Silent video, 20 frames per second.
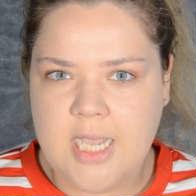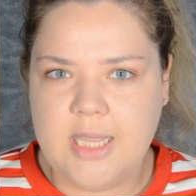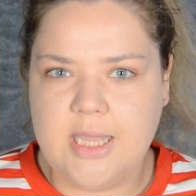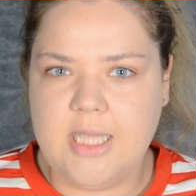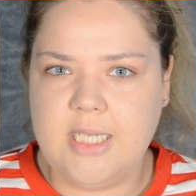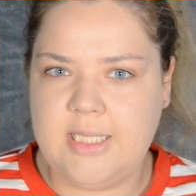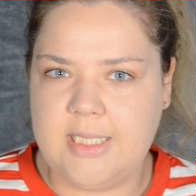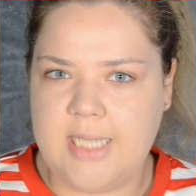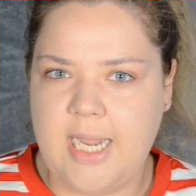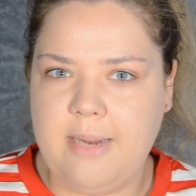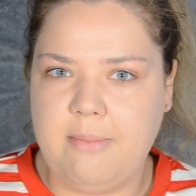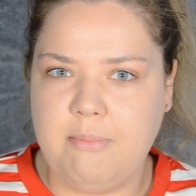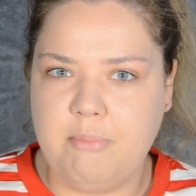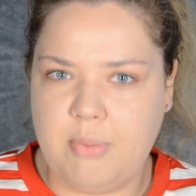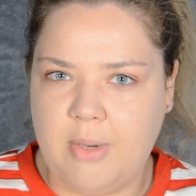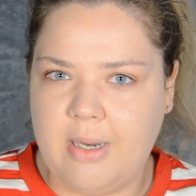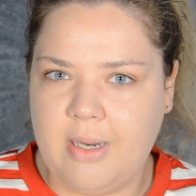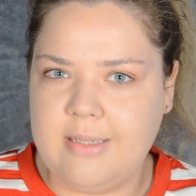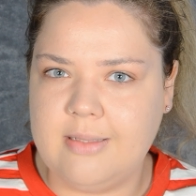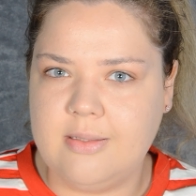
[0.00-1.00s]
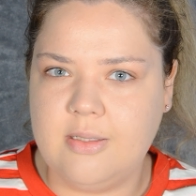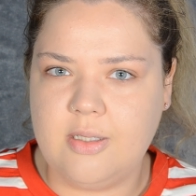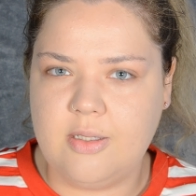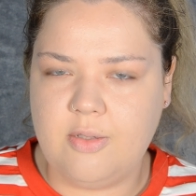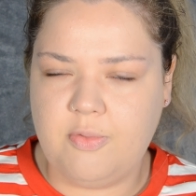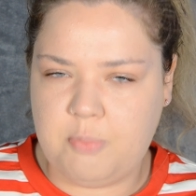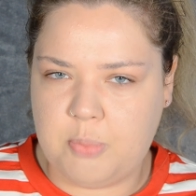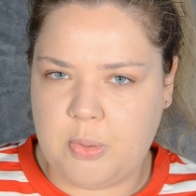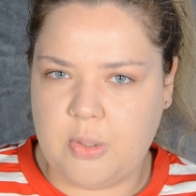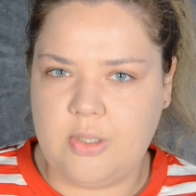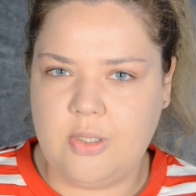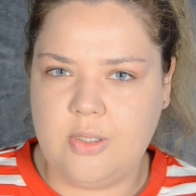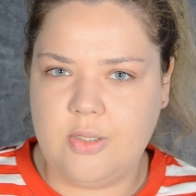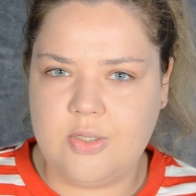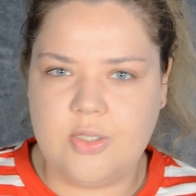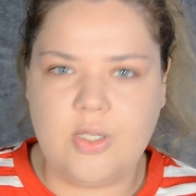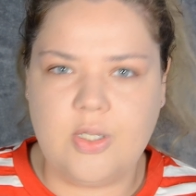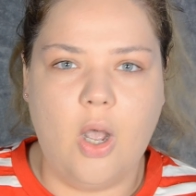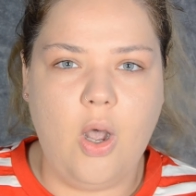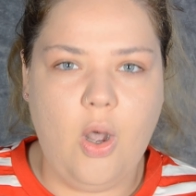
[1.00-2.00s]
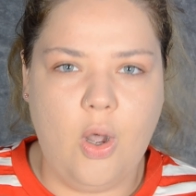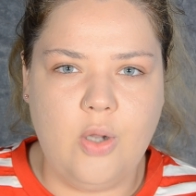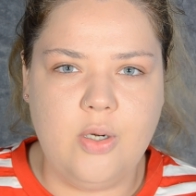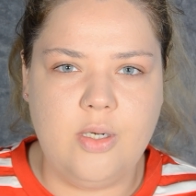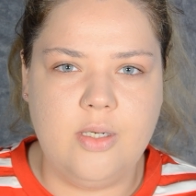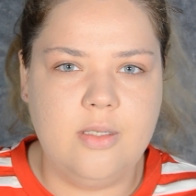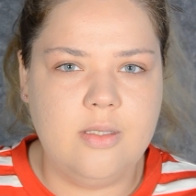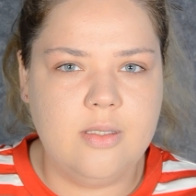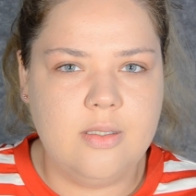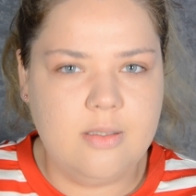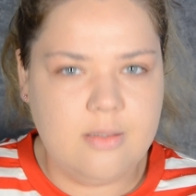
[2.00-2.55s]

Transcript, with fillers: the same brand of products on